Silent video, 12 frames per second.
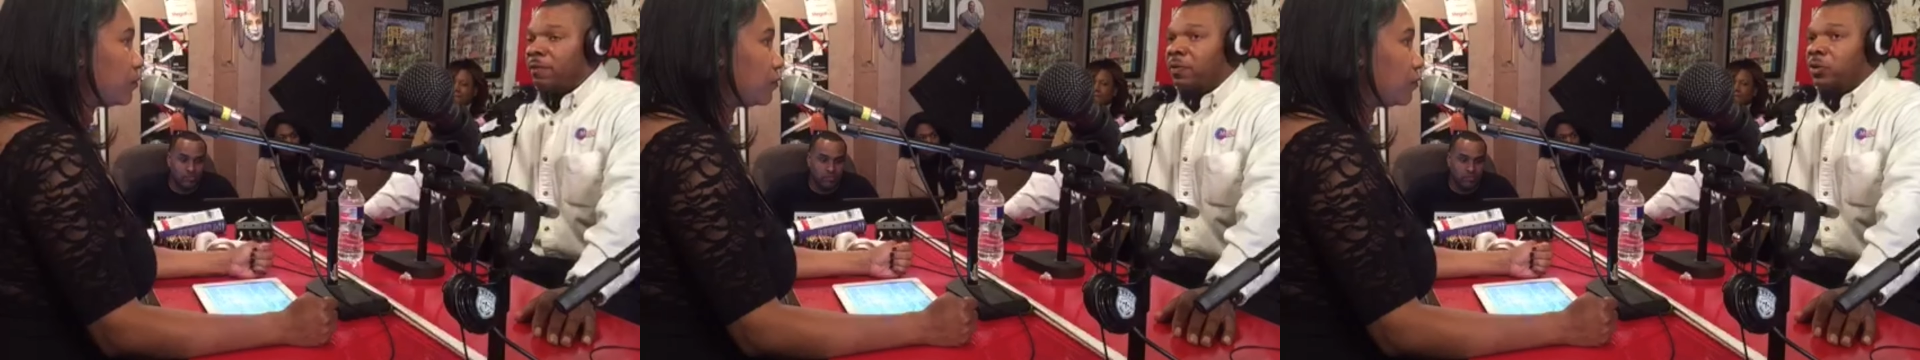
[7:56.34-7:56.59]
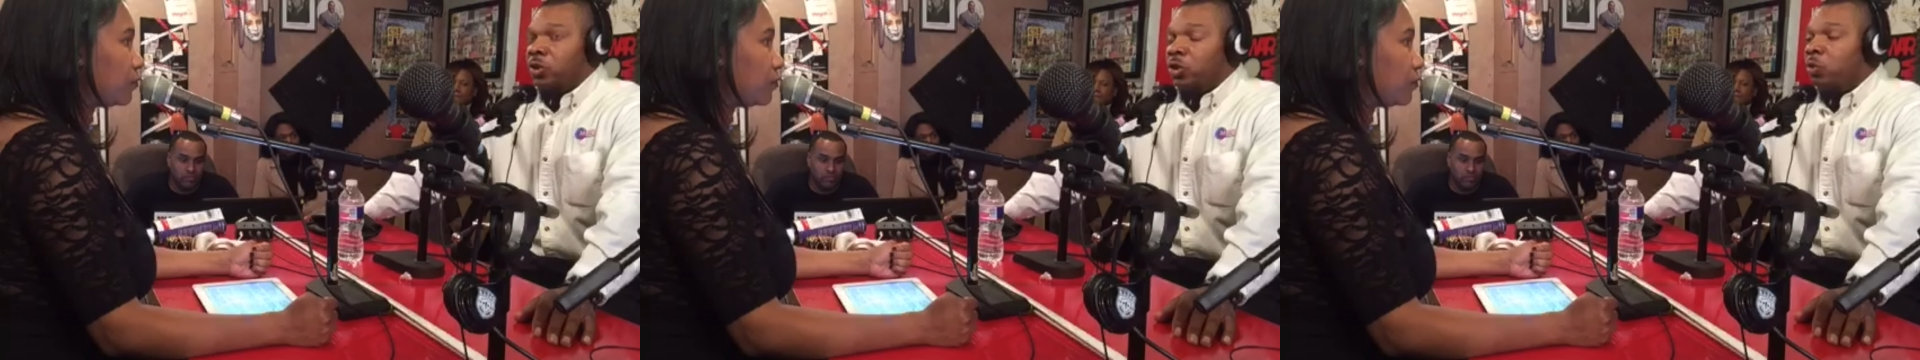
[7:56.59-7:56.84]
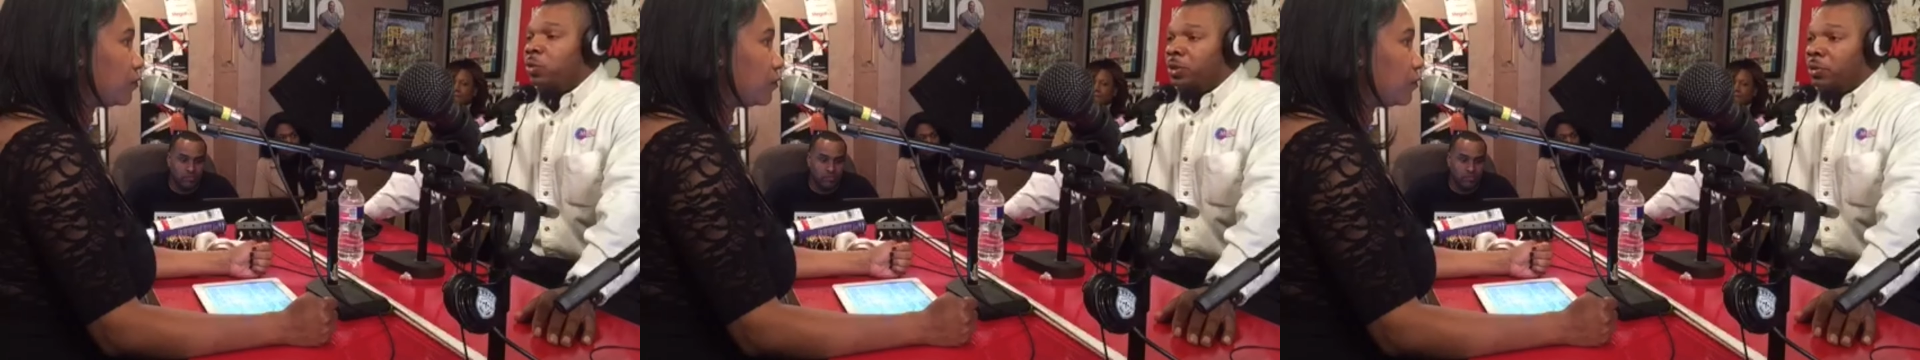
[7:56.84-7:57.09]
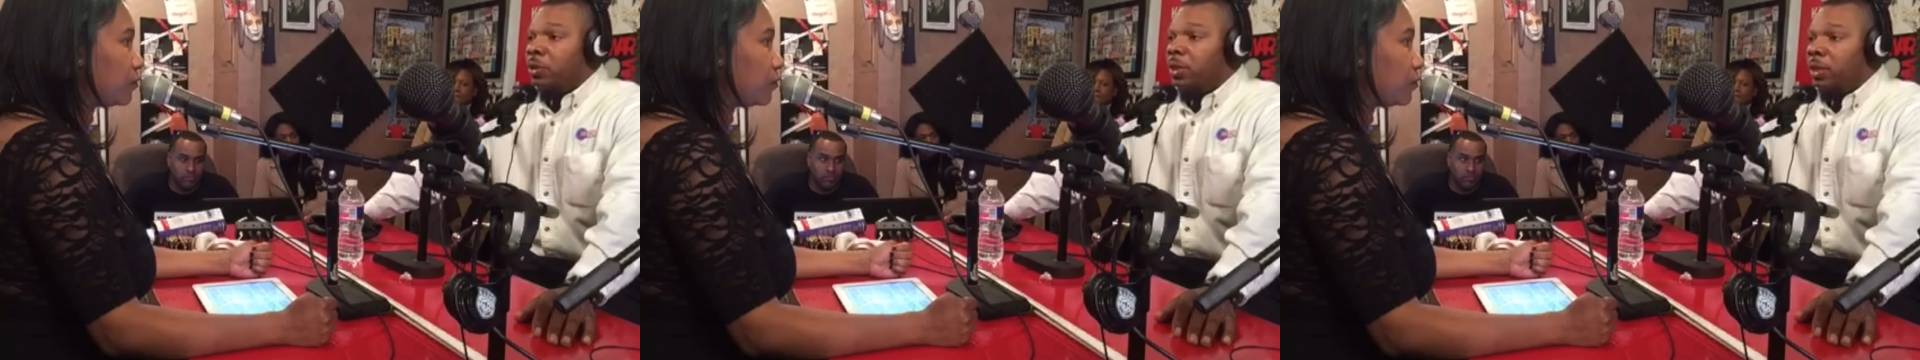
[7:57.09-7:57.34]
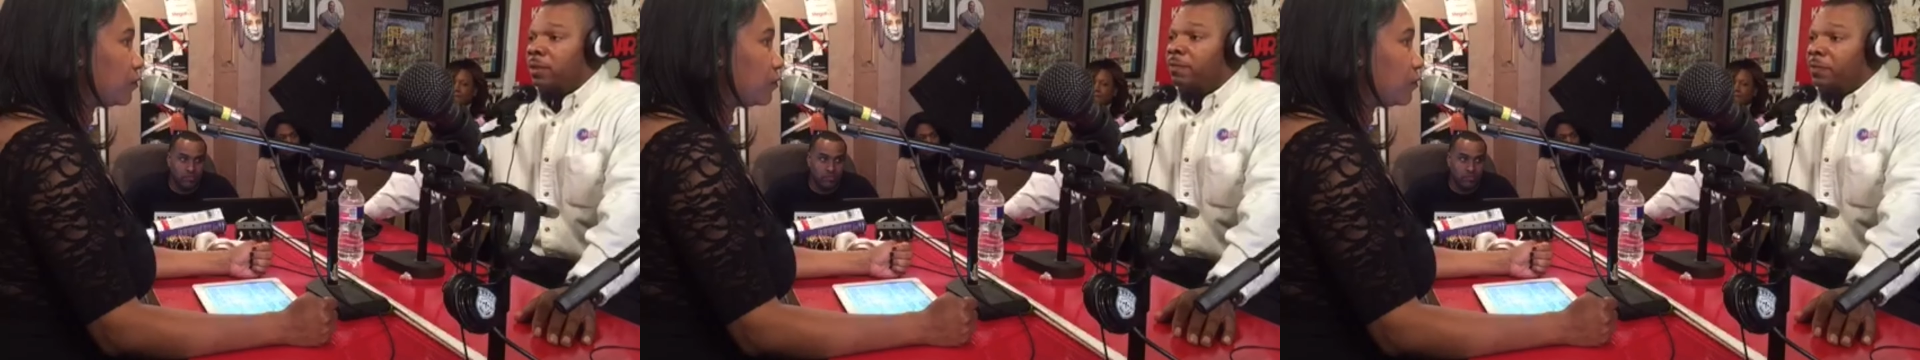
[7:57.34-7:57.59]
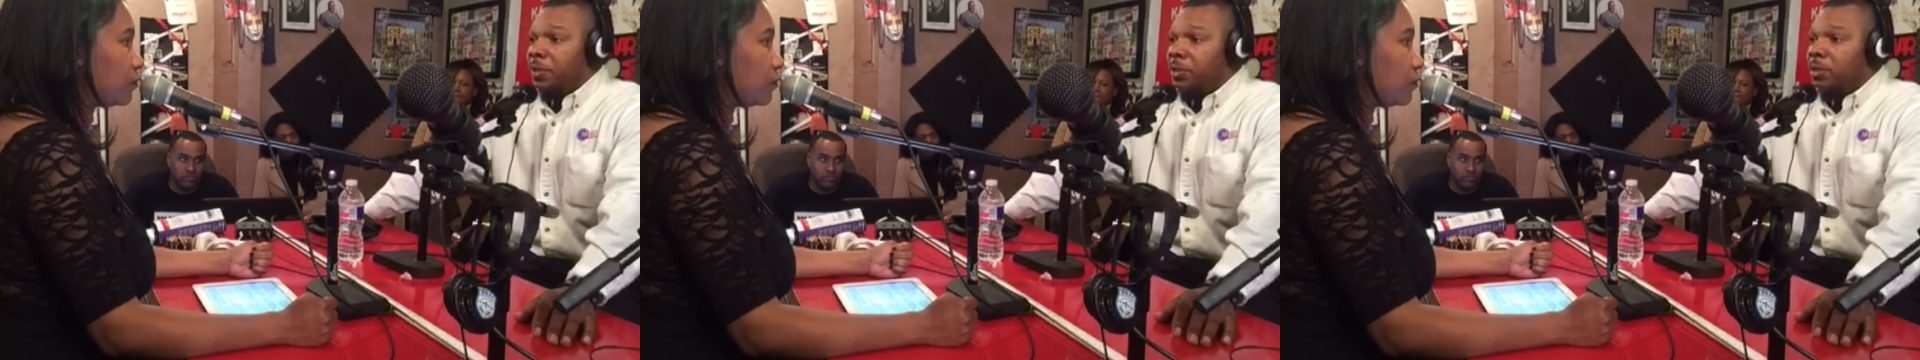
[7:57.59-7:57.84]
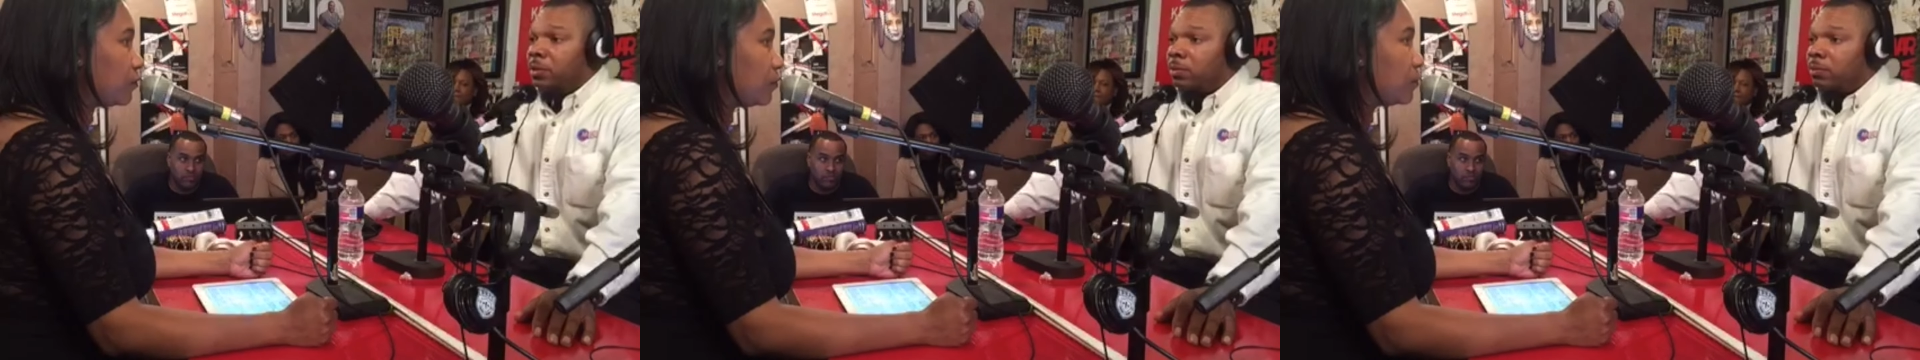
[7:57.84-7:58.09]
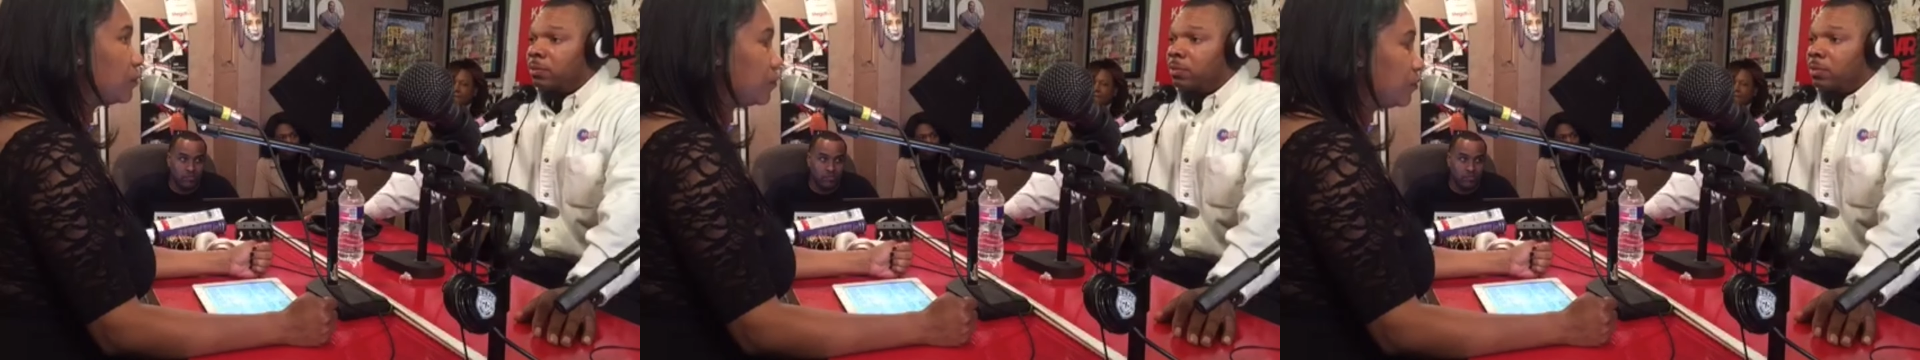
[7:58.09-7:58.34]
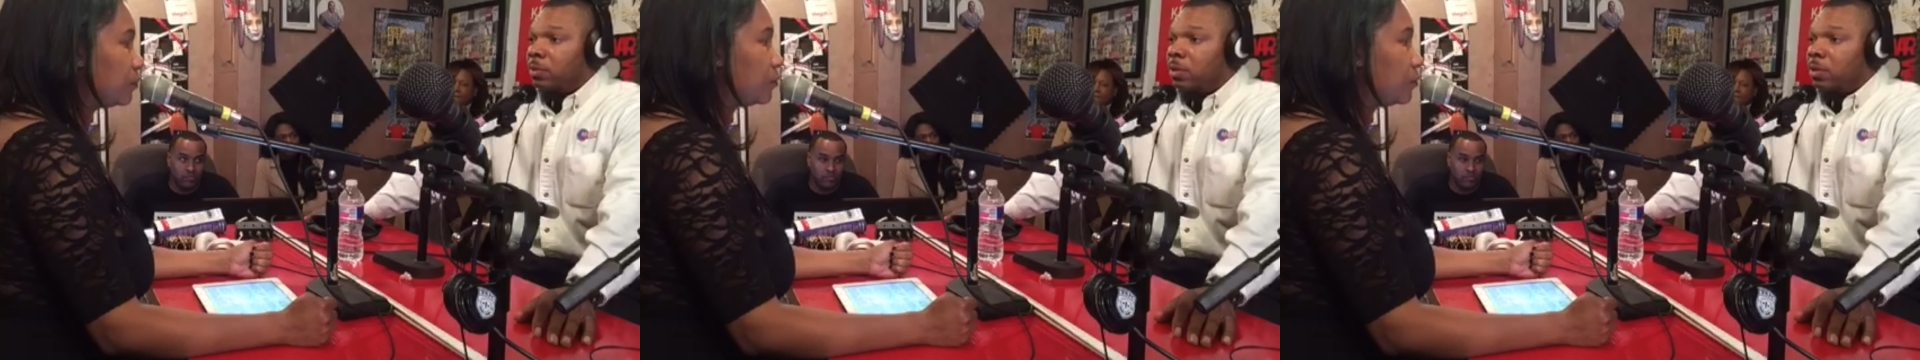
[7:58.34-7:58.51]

Speaker 1: if the shoe was on the other foot, mm-hmm.